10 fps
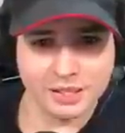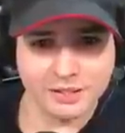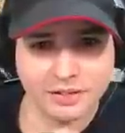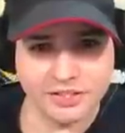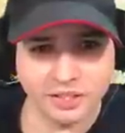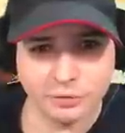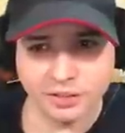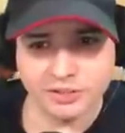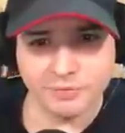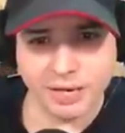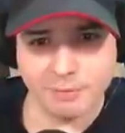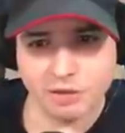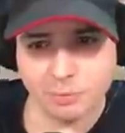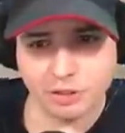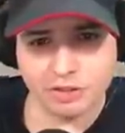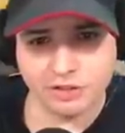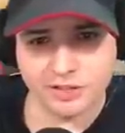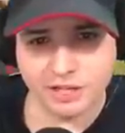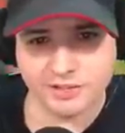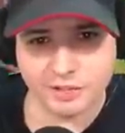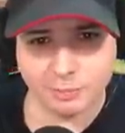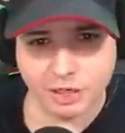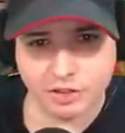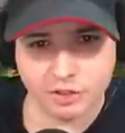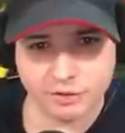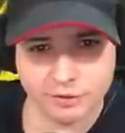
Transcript: They're still doing some damage, but it's just not so much.